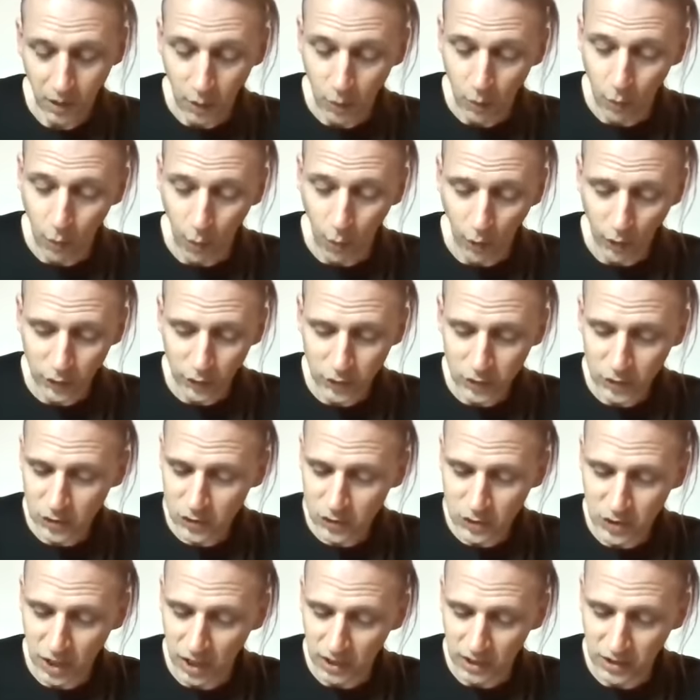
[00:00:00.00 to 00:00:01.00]
Wart
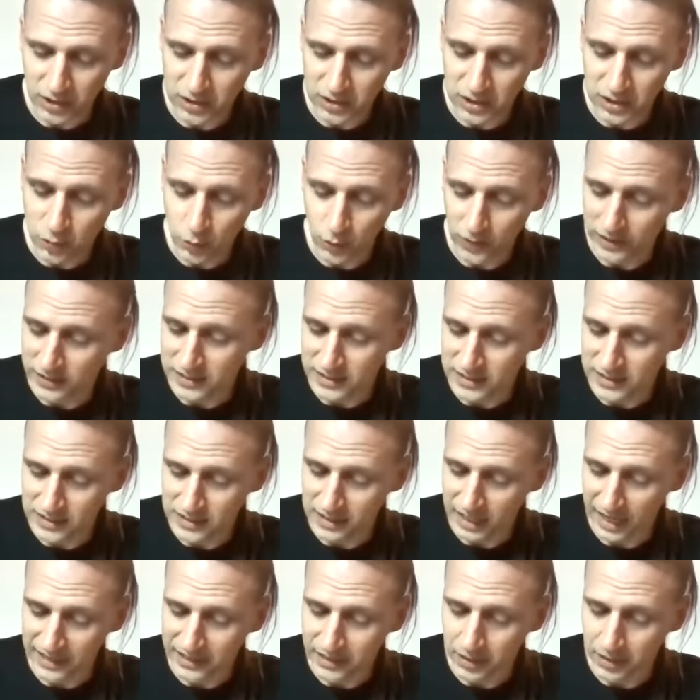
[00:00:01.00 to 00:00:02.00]
stuck to Twitty
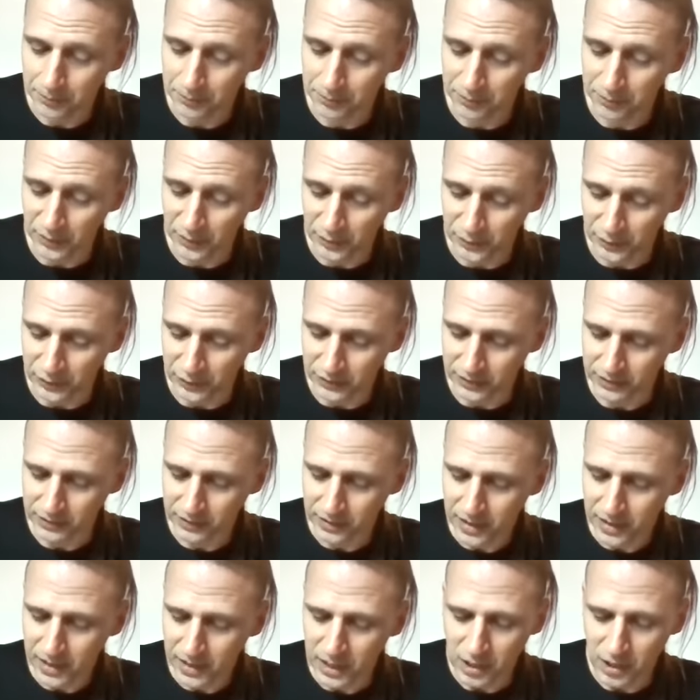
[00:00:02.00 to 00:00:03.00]
like a burr.
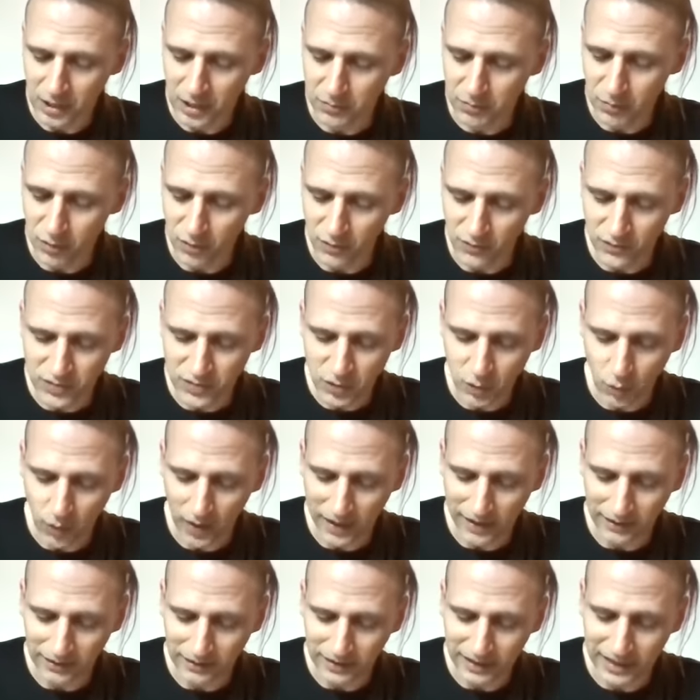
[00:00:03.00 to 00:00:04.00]
He could move as
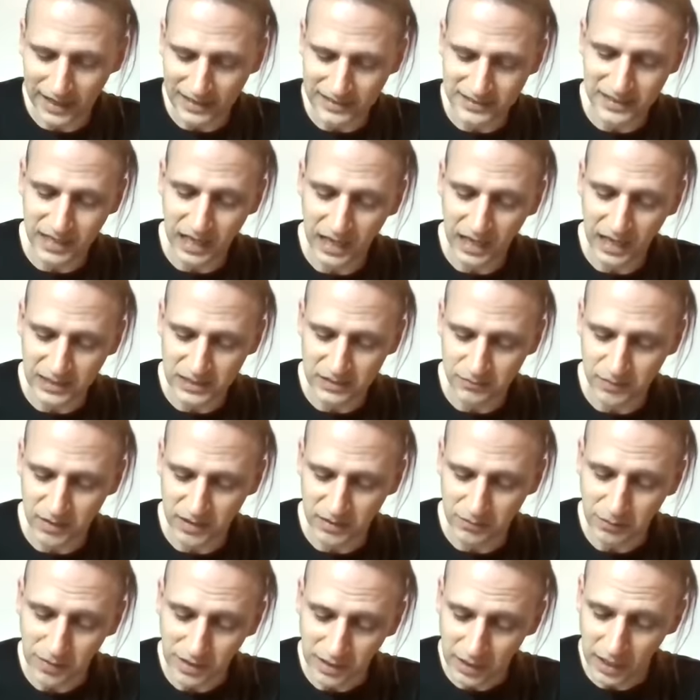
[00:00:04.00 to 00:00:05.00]
quickly as the
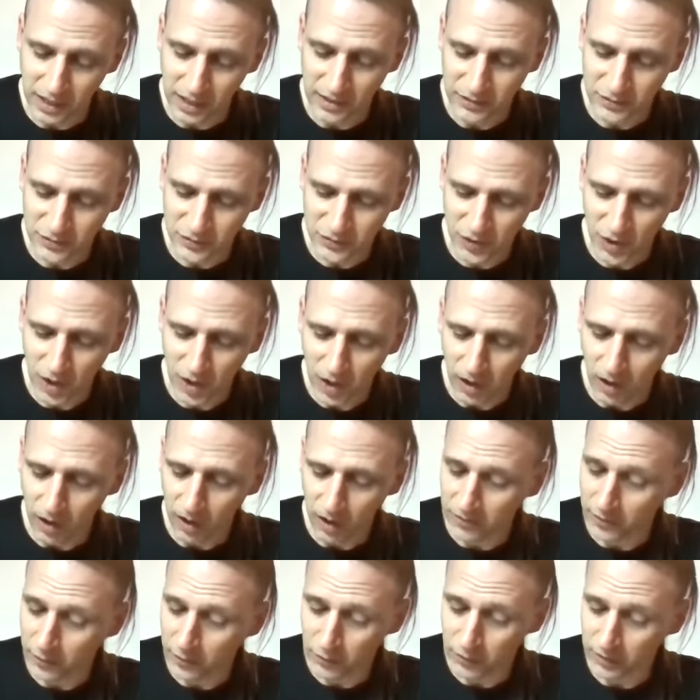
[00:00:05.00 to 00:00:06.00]
huntsman because,
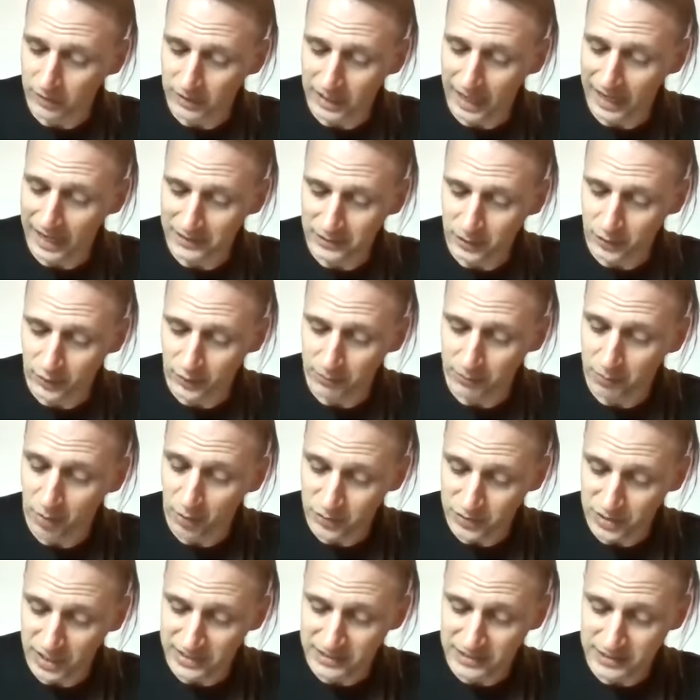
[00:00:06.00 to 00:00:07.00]
although the latter
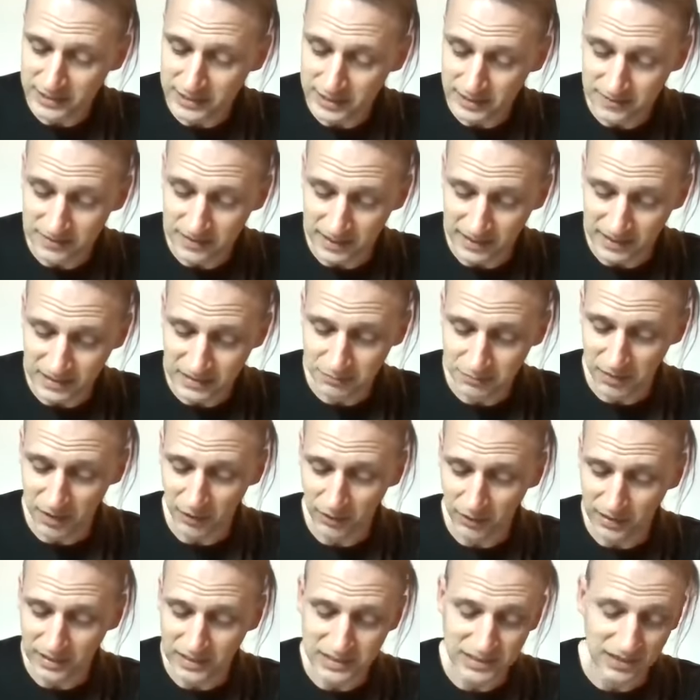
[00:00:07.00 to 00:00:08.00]
possessed the
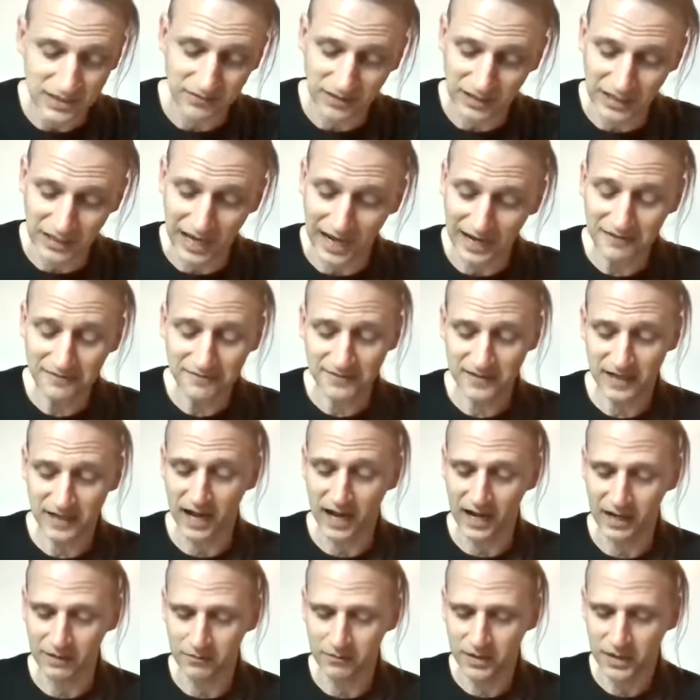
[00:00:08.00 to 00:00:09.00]
experience of a
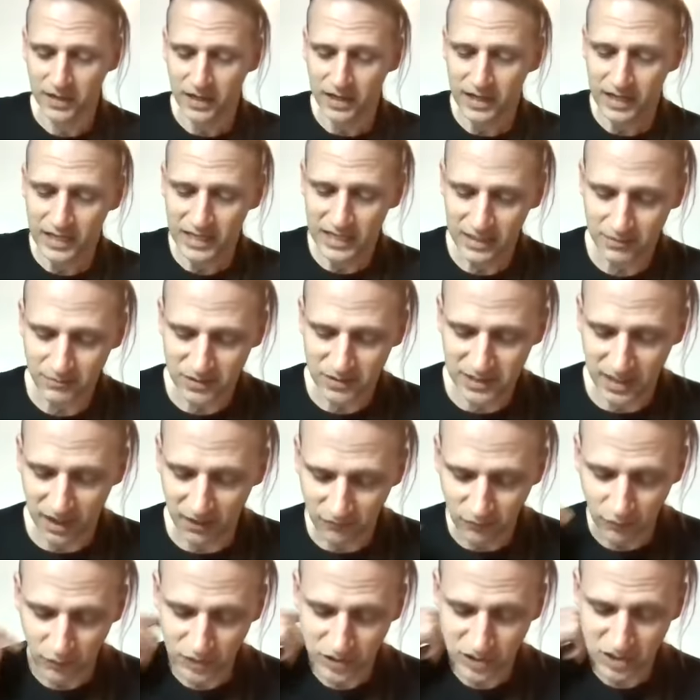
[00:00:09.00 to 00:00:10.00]
lifetime, he
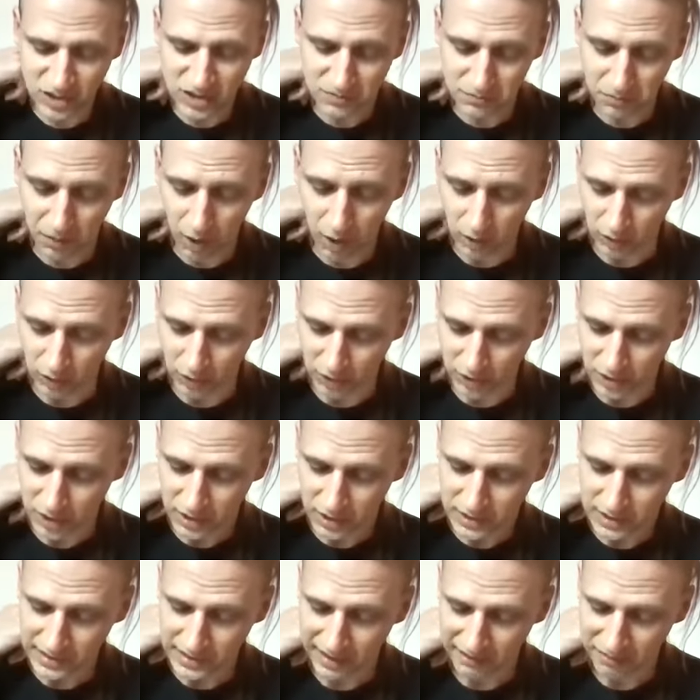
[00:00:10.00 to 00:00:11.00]
himself was smaller
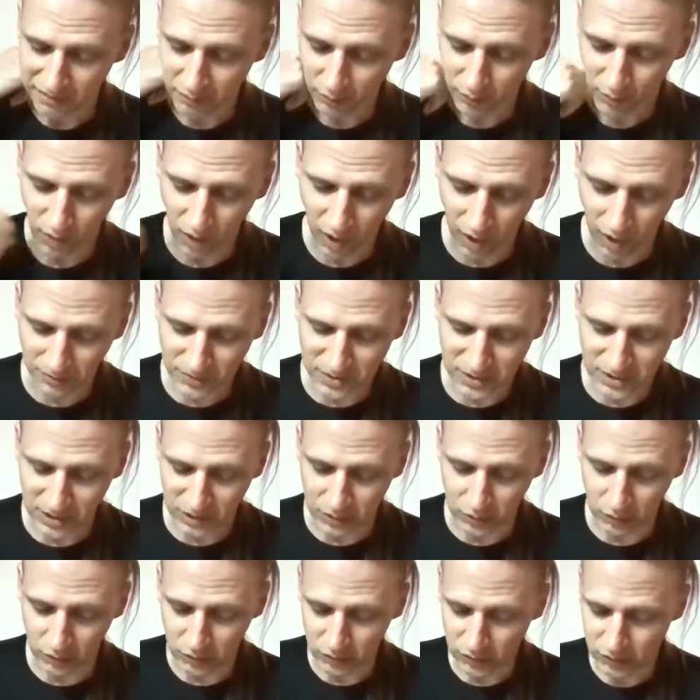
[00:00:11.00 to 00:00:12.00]
to get through
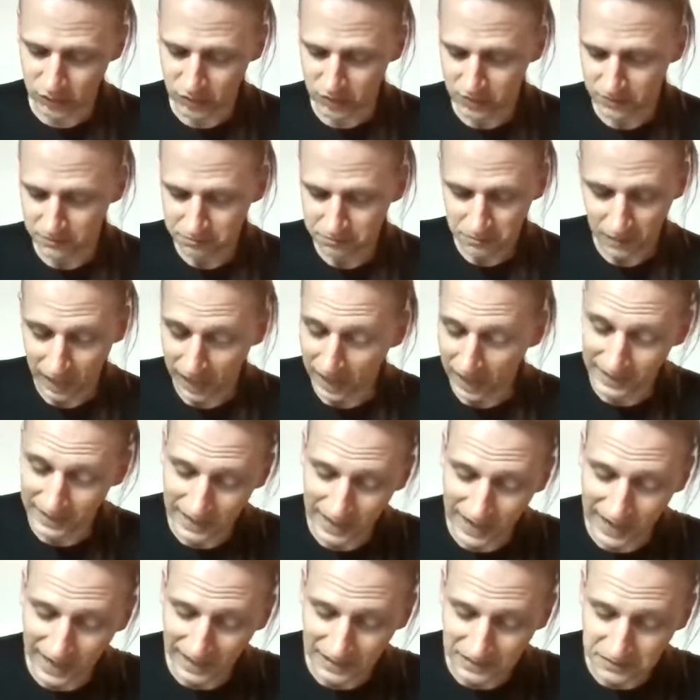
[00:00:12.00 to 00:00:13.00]
obstacles and
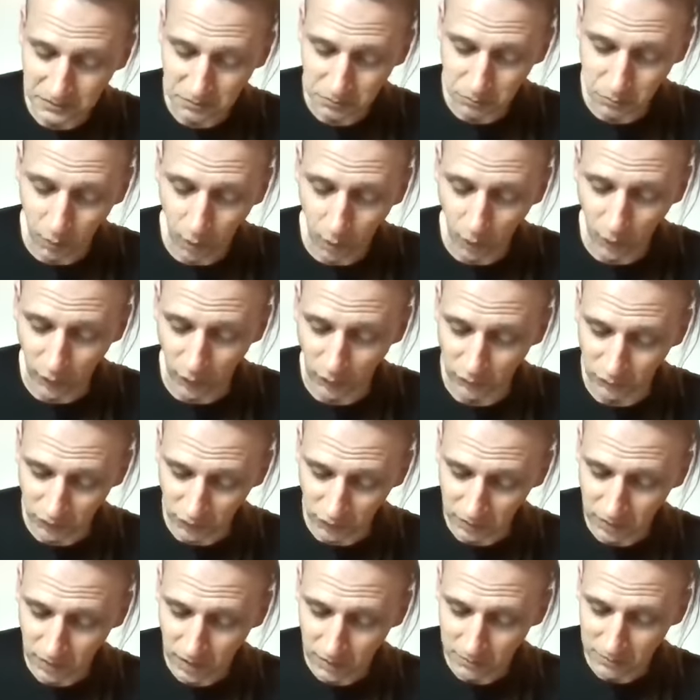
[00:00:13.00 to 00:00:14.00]
had,
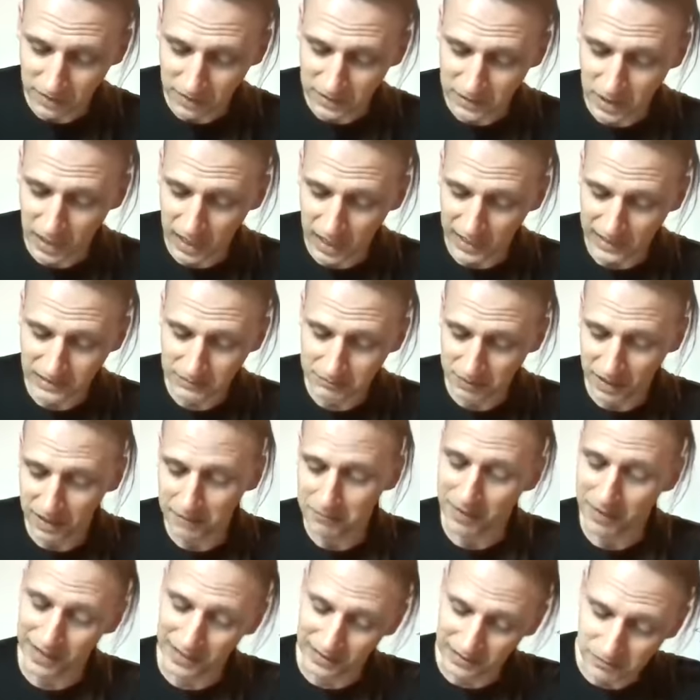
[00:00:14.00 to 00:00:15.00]
moreover, been taught by
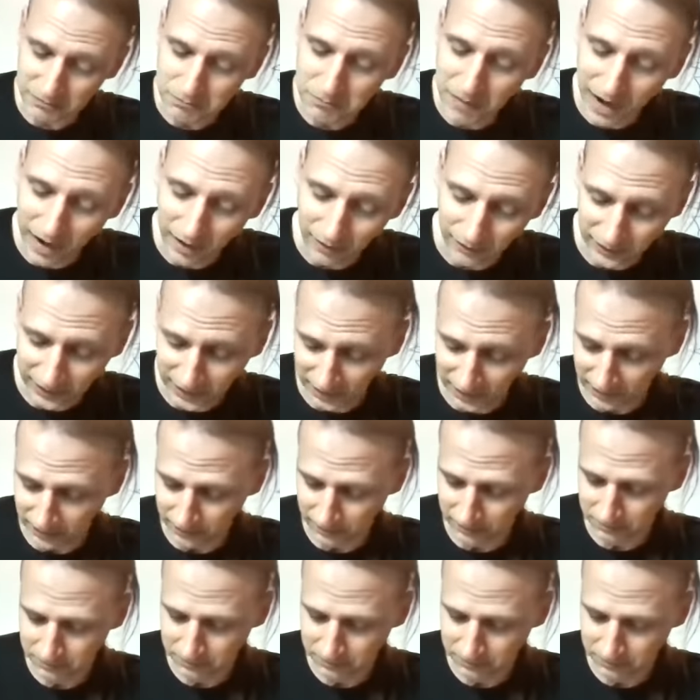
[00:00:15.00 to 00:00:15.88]
Maid Marian.